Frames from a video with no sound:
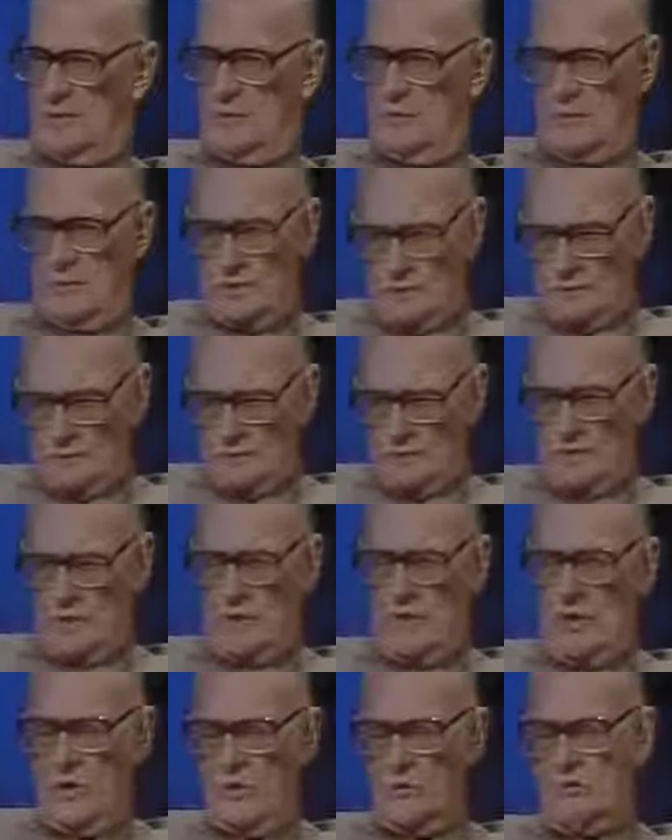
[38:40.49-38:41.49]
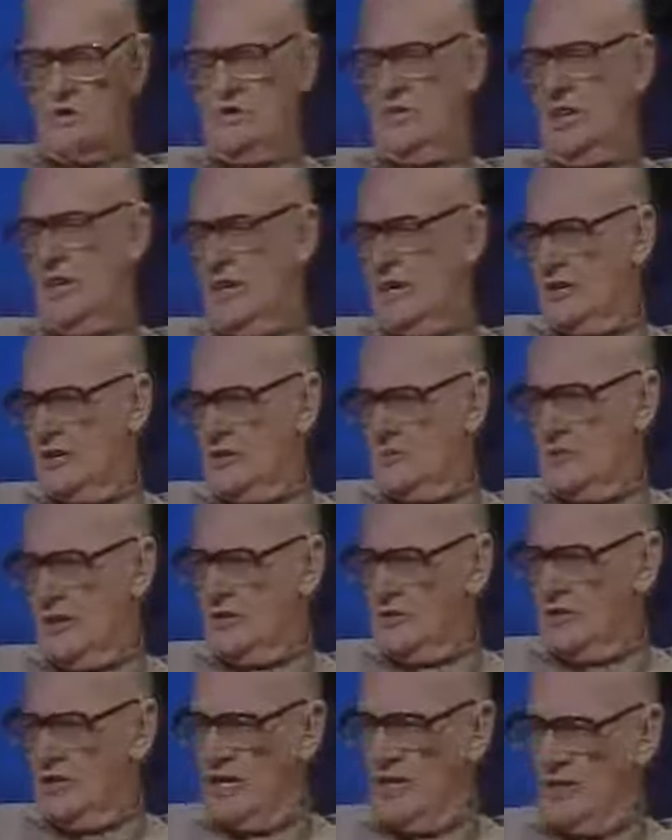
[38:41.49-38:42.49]
Well, all societies
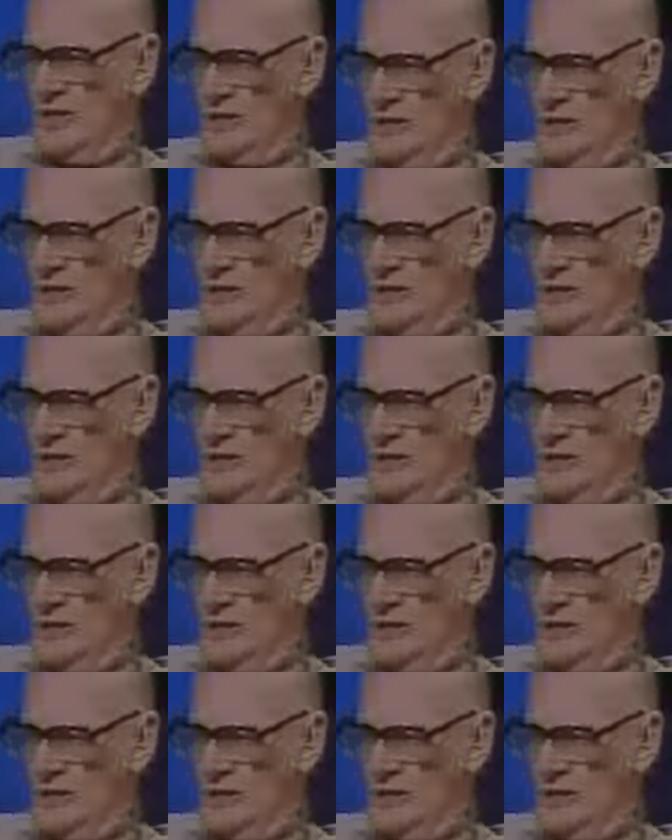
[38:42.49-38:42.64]
must have